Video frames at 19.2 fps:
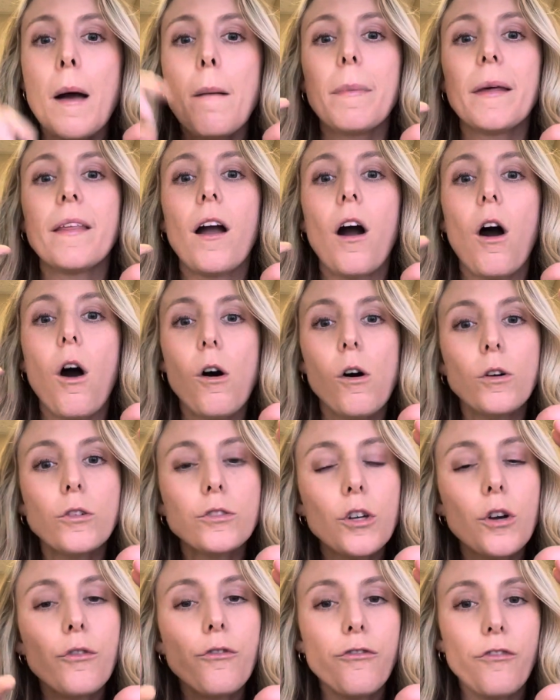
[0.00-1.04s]
but they
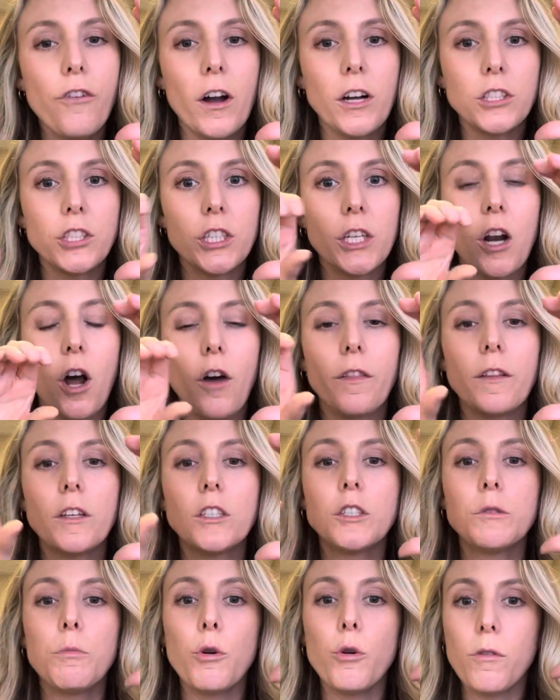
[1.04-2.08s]
also function on the
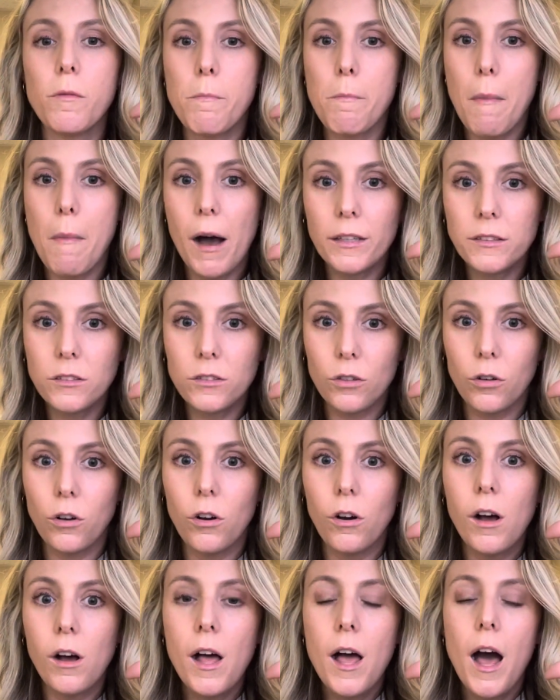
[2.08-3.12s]
smooth muscle